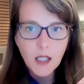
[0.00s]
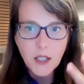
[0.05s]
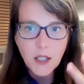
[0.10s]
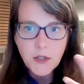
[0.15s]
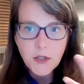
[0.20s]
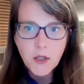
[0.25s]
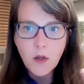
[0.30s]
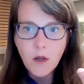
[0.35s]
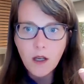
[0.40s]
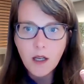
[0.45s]

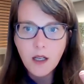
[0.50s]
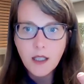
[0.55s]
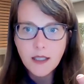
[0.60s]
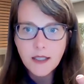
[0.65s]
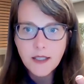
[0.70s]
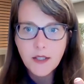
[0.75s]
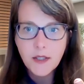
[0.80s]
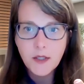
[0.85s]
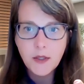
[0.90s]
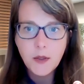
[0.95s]
So on
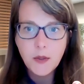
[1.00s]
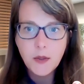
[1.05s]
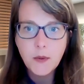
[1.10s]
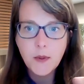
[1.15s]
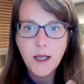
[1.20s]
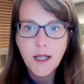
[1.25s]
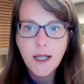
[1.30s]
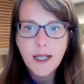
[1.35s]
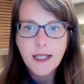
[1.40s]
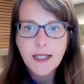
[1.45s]
to
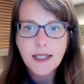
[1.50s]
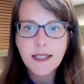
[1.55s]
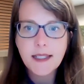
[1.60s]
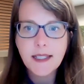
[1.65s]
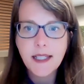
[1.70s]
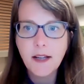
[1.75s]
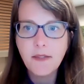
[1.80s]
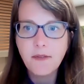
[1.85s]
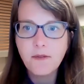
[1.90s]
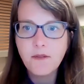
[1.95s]

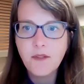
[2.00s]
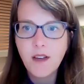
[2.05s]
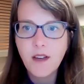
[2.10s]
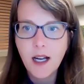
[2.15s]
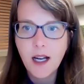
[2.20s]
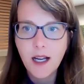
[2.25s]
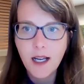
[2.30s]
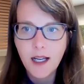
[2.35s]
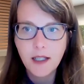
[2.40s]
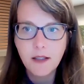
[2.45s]
step
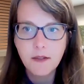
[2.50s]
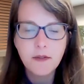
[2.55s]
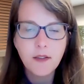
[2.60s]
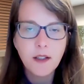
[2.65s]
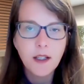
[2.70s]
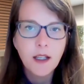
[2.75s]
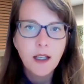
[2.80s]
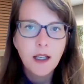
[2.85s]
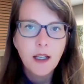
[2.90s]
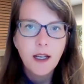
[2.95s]
5.
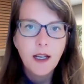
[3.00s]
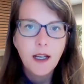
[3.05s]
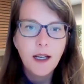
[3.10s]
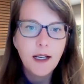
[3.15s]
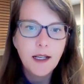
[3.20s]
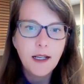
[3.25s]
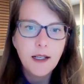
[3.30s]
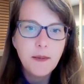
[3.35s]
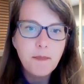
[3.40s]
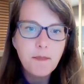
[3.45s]

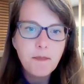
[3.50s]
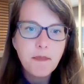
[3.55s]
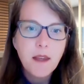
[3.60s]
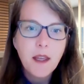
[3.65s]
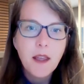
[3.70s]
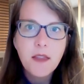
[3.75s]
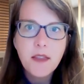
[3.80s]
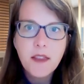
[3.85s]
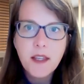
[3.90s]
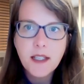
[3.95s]

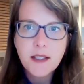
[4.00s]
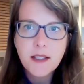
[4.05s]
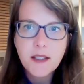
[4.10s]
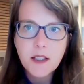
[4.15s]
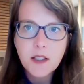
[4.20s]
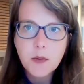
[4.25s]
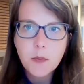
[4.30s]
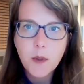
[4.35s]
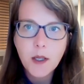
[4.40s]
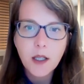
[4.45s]
This
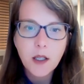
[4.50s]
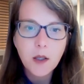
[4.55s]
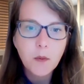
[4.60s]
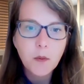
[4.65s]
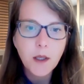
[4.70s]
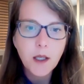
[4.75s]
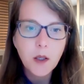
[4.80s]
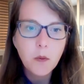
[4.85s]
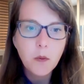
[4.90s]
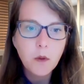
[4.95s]
is where
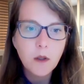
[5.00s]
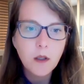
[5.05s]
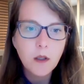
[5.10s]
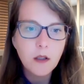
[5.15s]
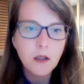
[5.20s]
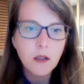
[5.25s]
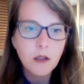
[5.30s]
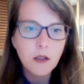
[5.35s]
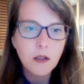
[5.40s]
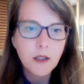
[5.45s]
we
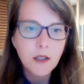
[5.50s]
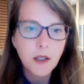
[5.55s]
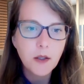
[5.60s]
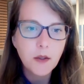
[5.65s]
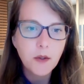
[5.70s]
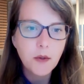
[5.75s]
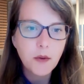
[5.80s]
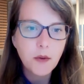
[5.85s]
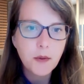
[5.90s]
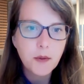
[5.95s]
will
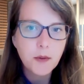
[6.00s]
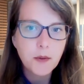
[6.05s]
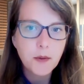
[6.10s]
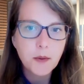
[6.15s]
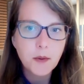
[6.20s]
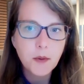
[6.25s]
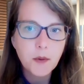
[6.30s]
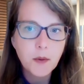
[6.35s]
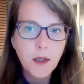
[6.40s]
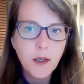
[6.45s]
go
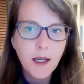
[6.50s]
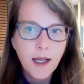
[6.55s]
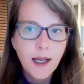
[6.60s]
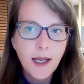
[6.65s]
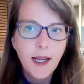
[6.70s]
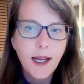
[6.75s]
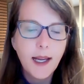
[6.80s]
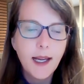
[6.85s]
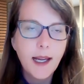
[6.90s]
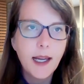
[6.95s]
through
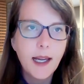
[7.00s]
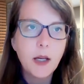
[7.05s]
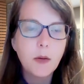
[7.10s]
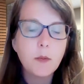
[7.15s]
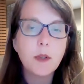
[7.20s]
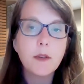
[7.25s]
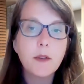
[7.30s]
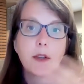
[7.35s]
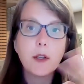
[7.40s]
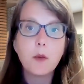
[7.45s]
a
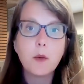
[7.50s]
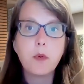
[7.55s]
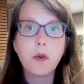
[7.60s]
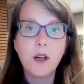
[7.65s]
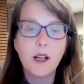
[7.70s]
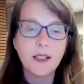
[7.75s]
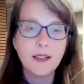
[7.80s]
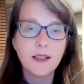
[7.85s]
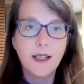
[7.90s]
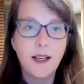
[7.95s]
review
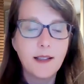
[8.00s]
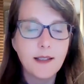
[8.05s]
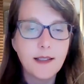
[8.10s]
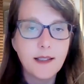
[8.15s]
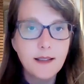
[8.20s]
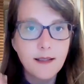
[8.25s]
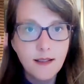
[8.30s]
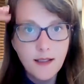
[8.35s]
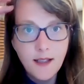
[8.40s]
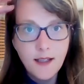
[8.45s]

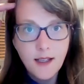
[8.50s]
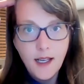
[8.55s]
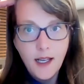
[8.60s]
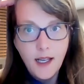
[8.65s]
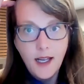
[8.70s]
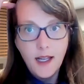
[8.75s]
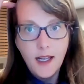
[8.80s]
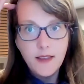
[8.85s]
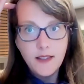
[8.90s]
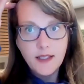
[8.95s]
process.
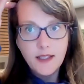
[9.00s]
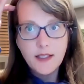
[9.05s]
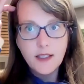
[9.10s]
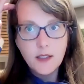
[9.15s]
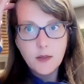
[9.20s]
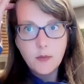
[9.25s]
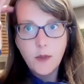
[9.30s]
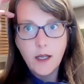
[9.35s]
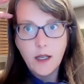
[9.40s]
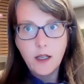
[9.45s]
And this
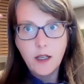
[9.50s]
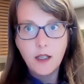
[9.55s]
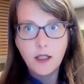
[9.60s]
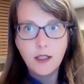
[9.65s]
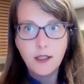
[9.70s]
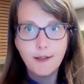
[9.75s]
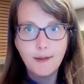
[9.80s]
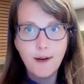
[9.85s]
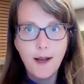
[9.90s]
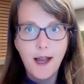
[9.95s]
is where
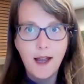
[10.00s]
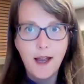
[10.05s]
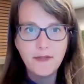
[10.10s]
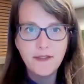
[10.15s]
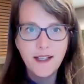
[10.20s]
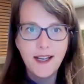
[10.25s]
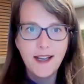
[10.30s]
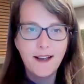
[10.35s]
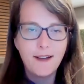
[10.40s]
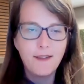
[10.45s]
you have
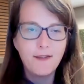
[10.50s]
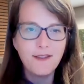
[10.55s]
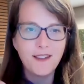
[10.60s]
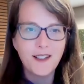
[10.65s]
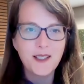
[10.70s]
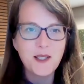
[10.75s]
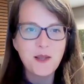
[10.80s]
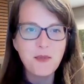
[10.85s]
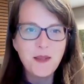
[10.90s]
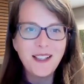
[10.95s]
to have
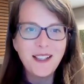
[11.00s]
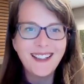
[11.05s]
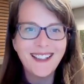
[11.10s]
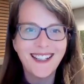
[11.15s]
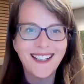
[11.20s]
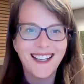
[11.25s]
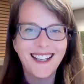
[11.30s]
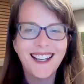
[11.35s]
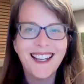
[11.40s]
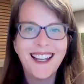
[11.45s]

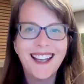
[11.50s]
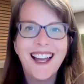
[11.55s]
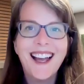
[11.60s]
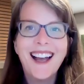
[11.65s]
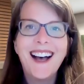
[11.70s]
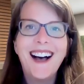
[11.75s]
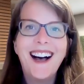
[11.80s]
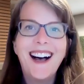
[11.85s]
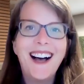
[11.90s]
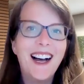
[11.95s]
flexibility.
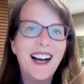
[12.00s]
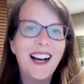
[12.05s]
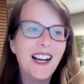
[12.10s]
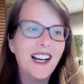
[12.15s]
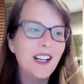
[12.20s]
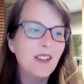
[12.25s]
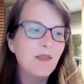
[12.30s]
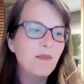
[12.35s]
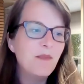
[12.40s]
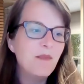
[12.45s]

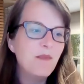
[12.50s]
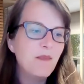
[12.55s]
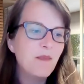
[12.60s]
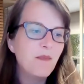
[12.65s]
I,